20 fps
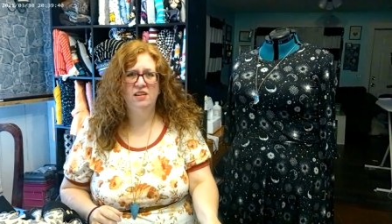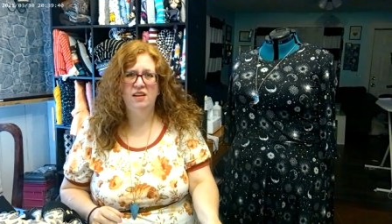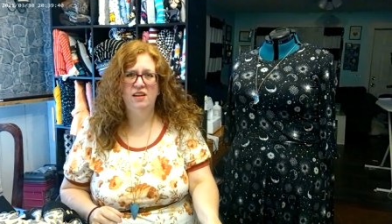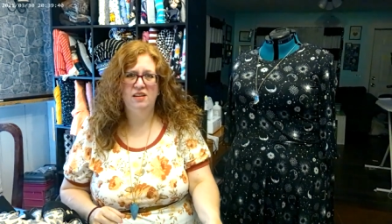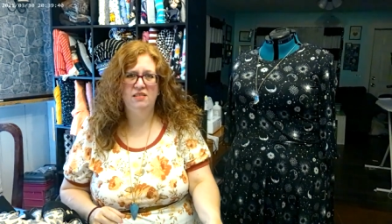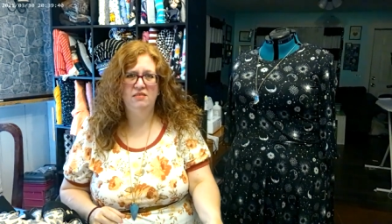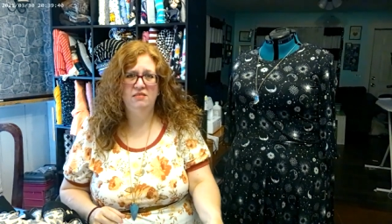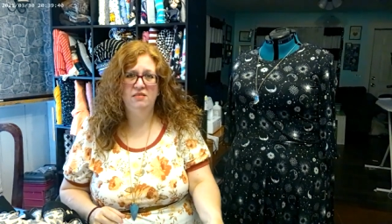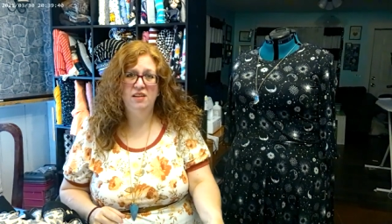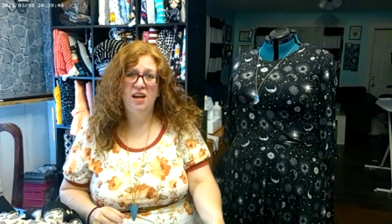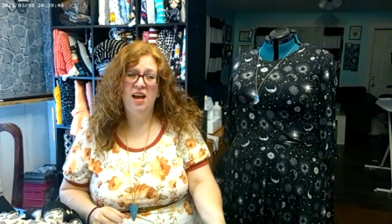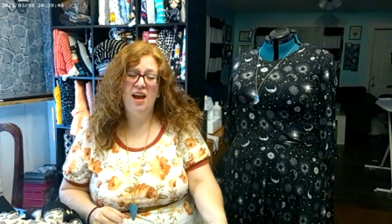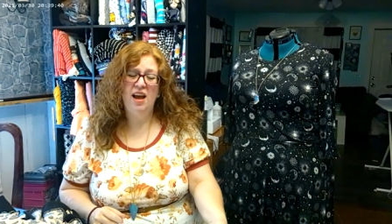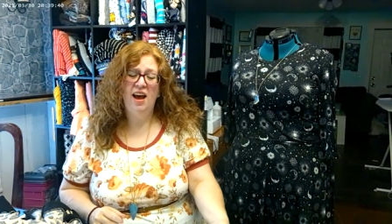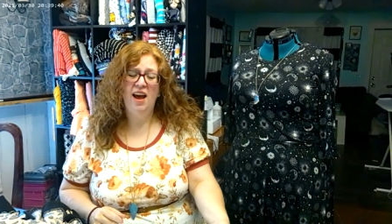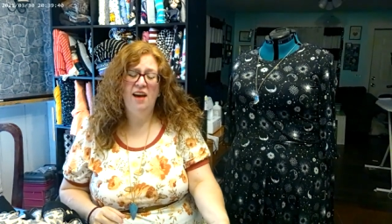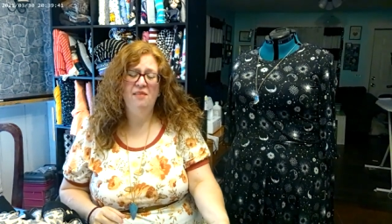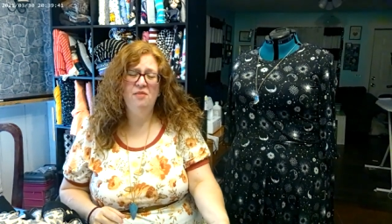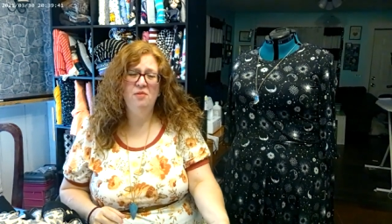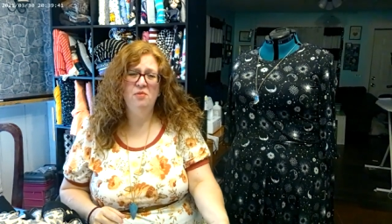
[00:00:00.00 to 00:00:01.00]

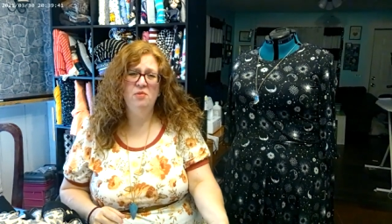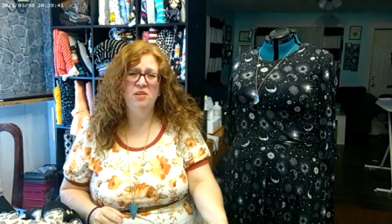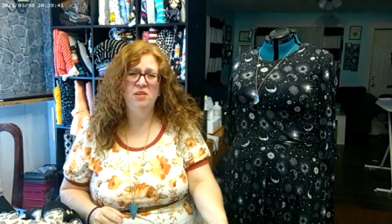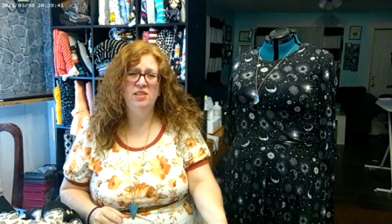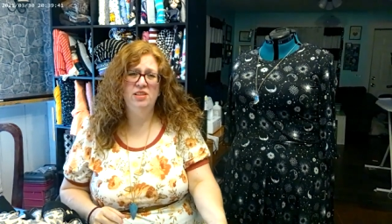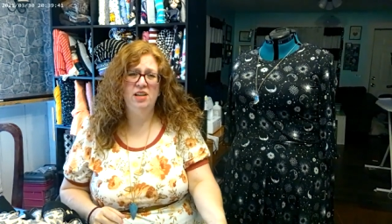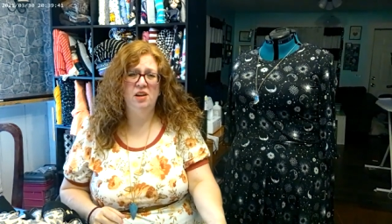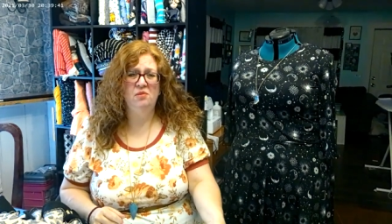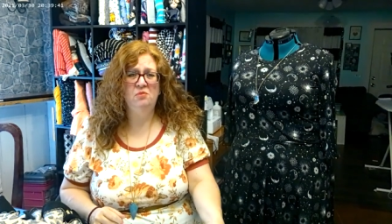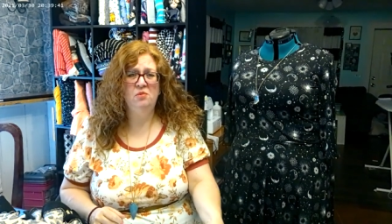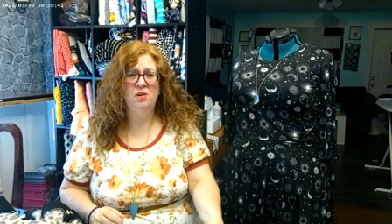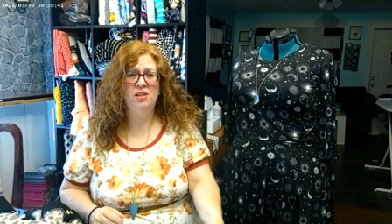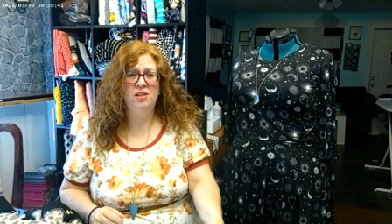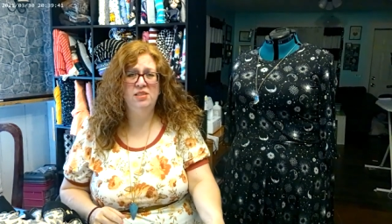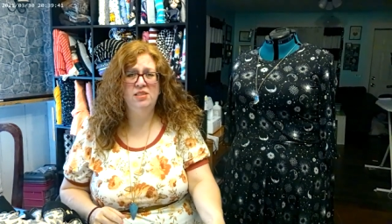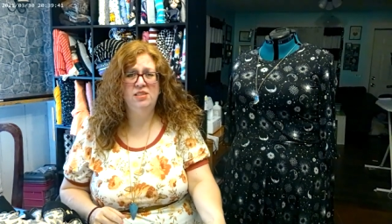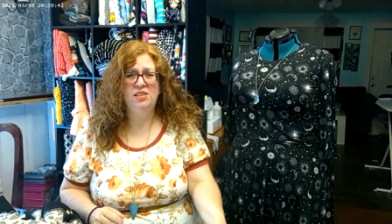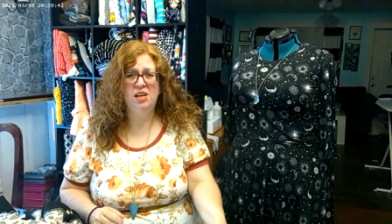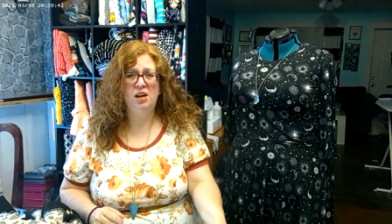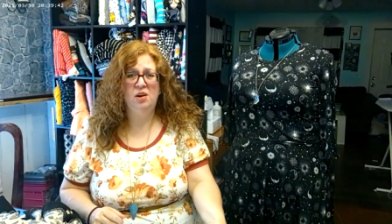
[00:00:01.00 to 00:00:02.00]
I haven't really done
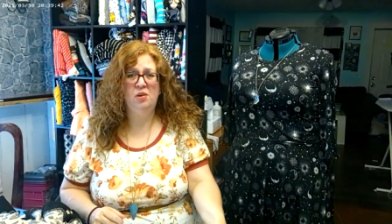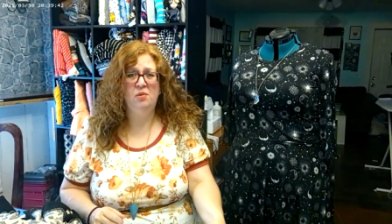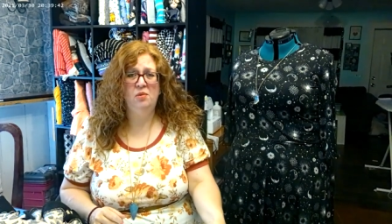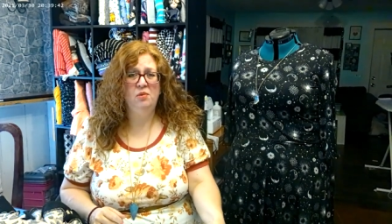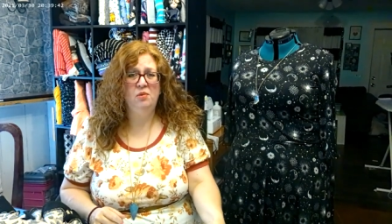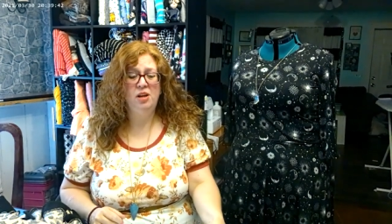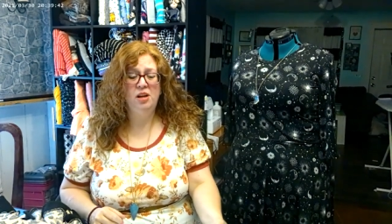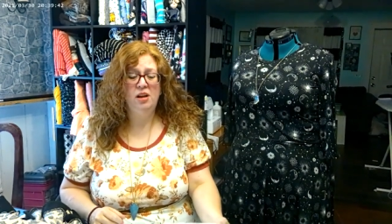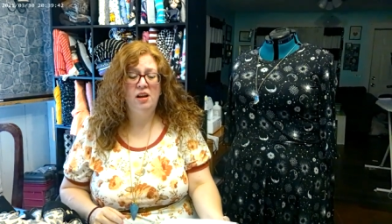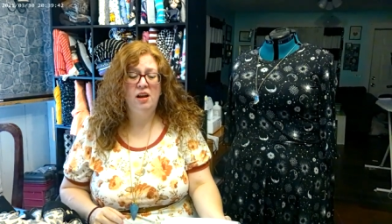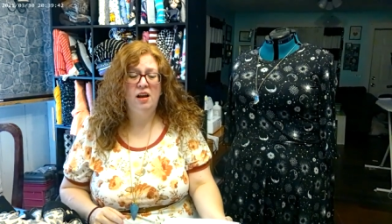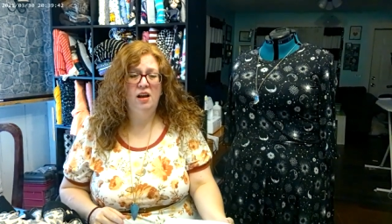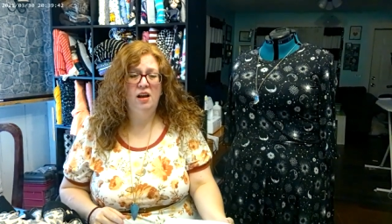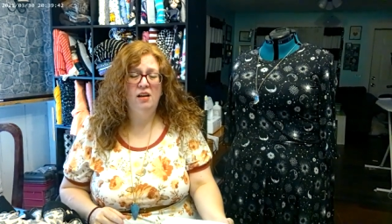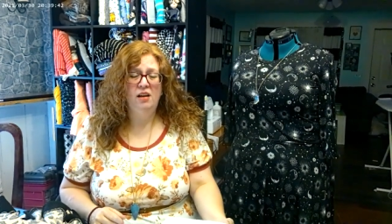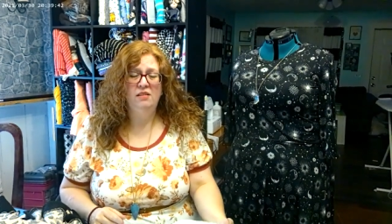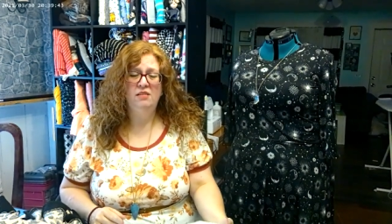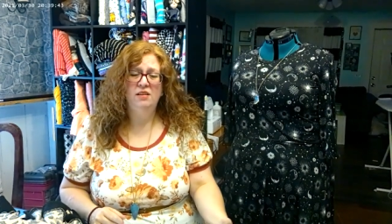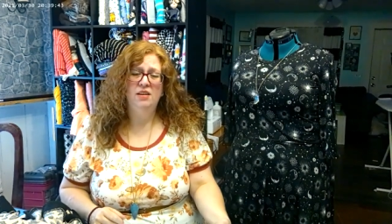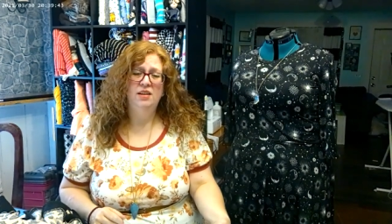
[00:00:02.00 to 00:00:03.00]
one so
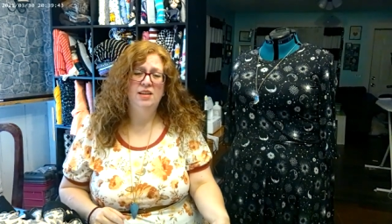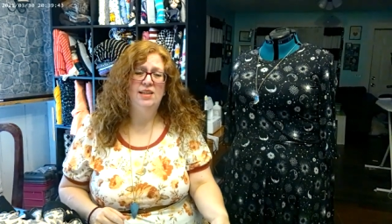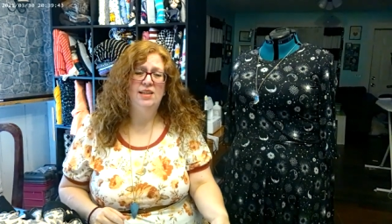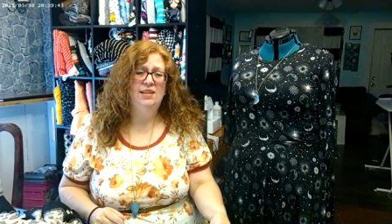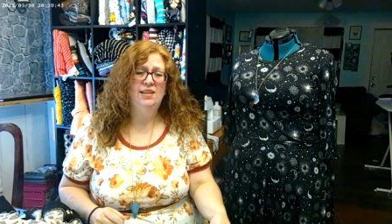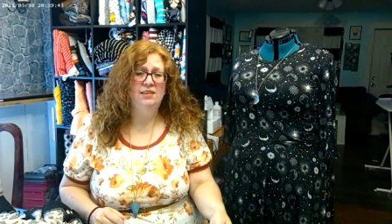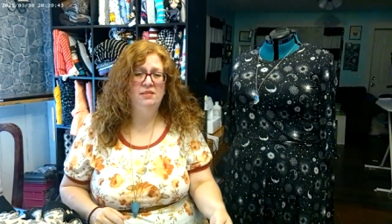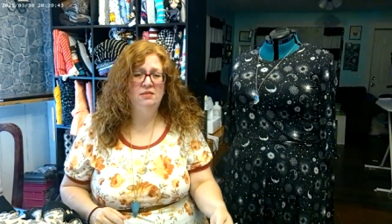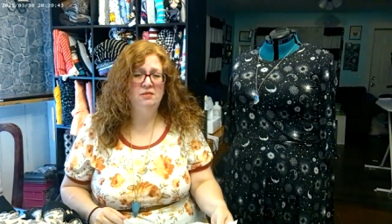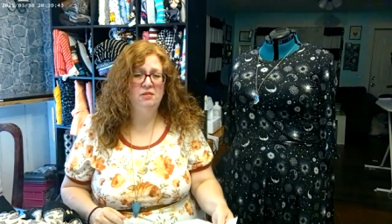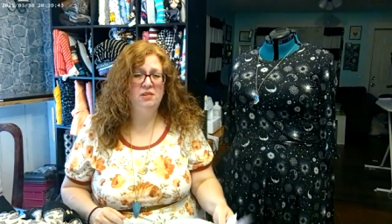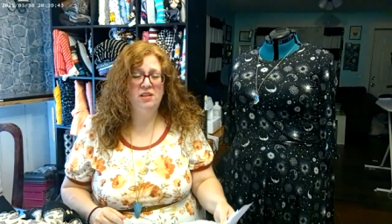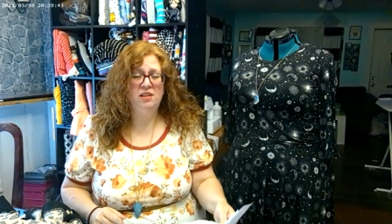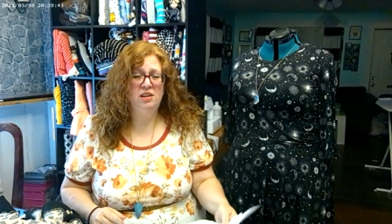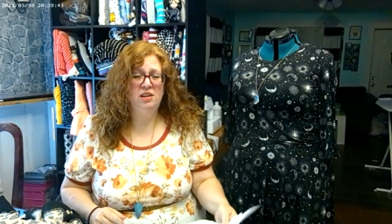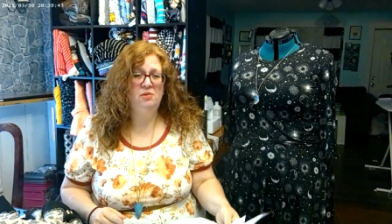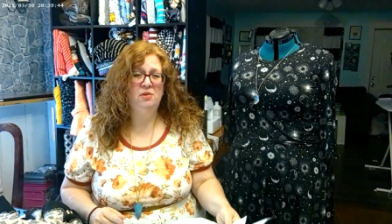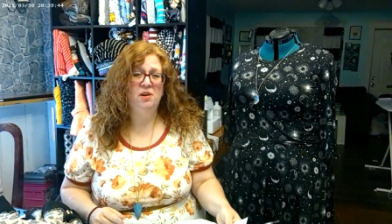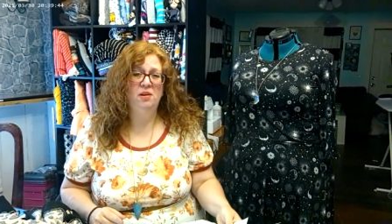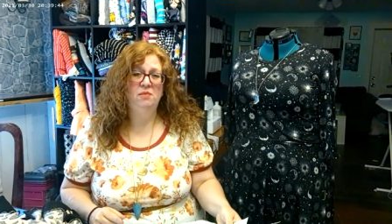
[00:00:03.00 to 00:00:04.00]
I don't really
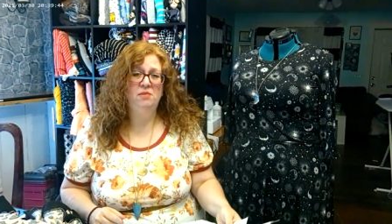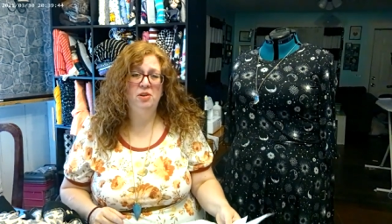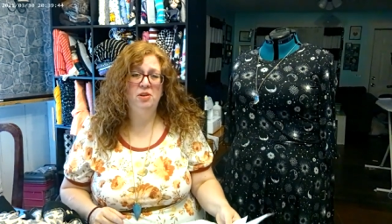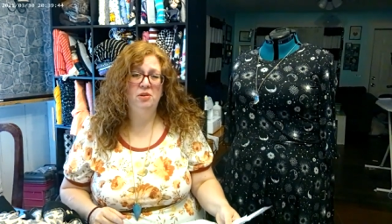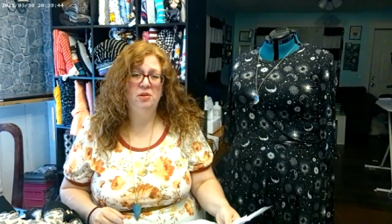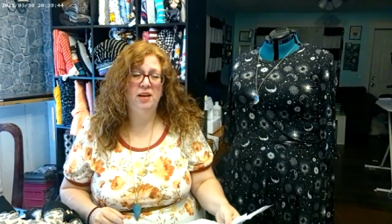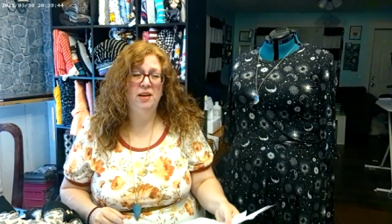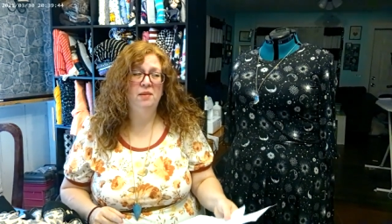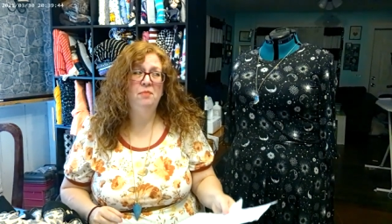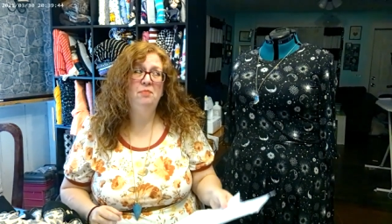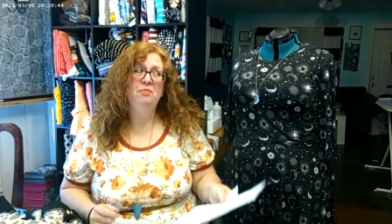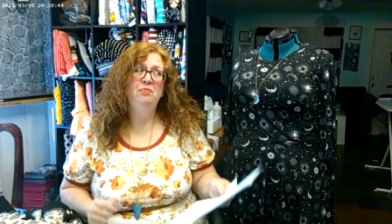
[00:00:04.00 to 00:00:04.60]
know what I'm doing